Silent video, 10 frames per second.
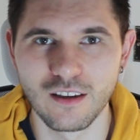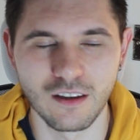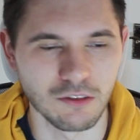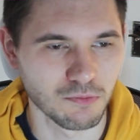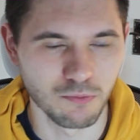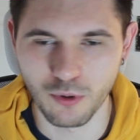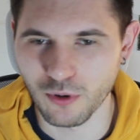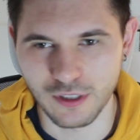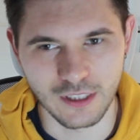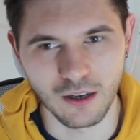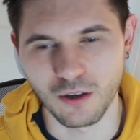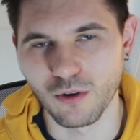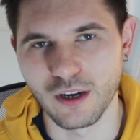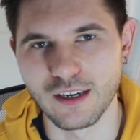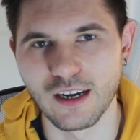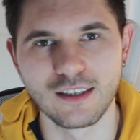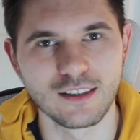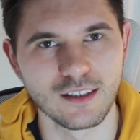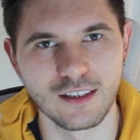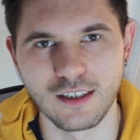It's broken down quite
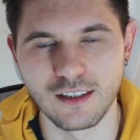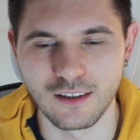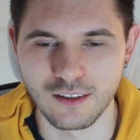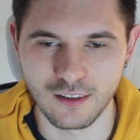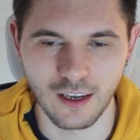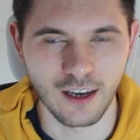nicely. There's